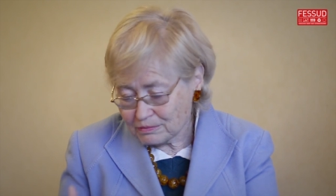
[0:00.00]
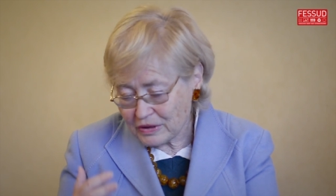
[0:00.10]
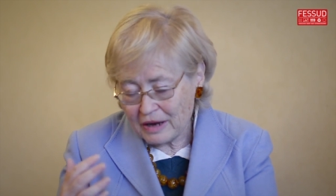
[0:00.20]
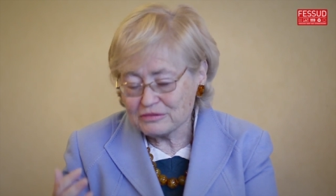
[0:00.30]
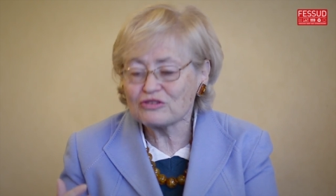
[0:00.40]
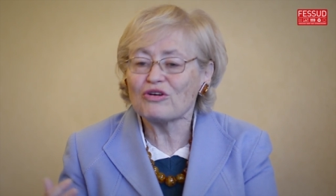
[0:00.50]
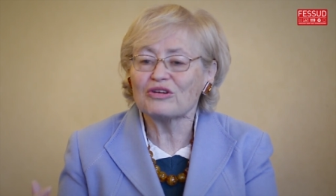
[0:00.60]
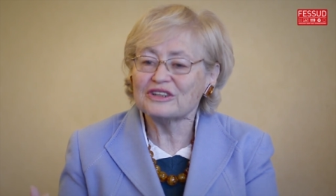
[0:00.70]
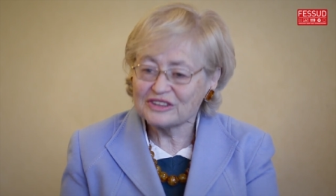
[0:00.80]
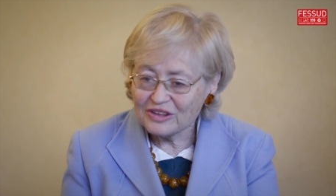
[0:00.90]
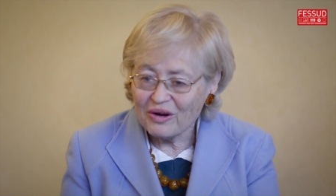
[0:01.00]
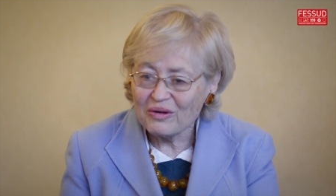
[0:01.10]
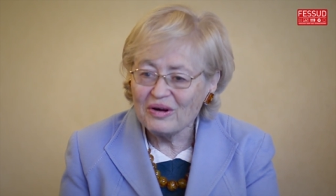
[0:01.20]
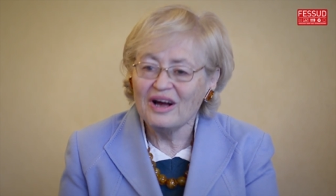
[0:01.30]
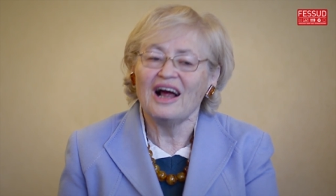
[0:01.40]
perhaps wrongly
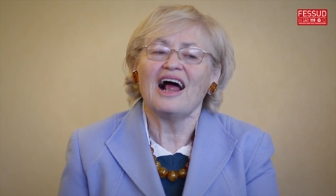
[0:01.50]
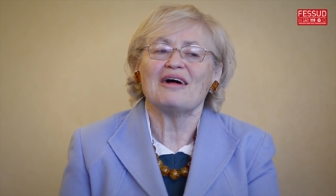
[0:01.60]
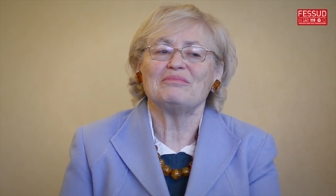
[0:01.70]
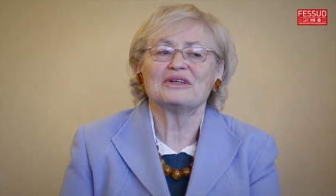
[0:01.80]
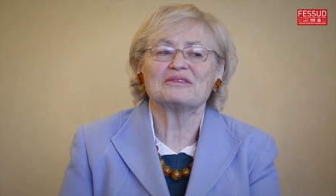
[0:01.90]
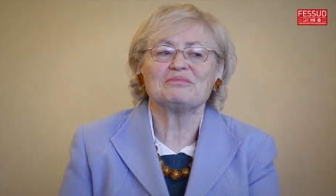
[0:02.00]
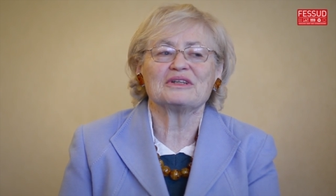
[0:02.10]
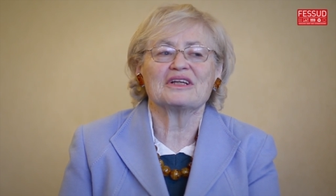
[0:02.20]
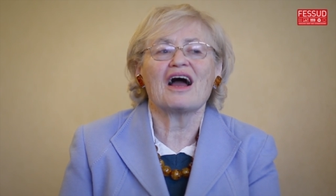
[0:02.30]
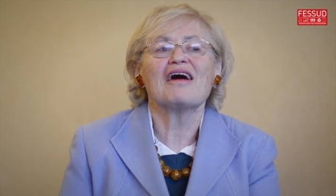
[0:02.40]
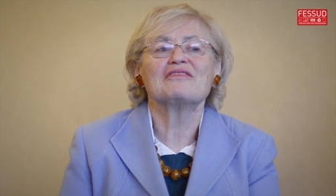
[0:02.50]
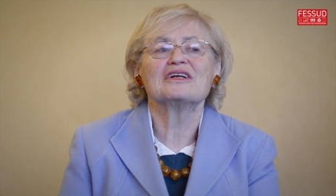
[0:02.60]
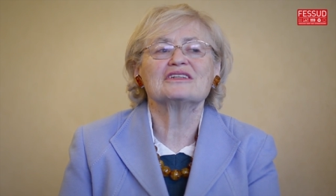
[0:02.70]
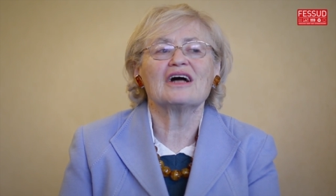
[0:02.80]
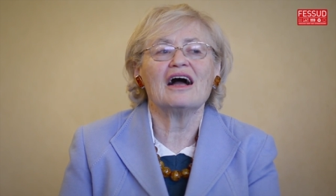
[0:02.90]
so, but, but they are
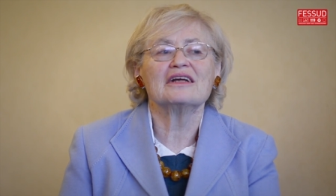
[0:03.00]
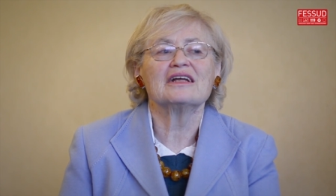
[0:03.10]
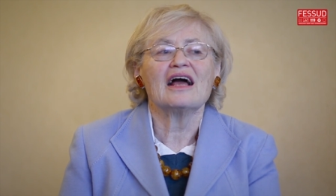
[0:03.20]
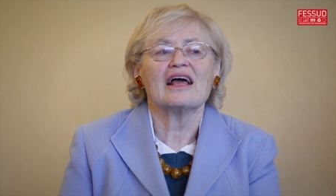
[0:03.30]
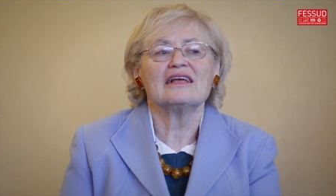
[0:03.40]
very tight,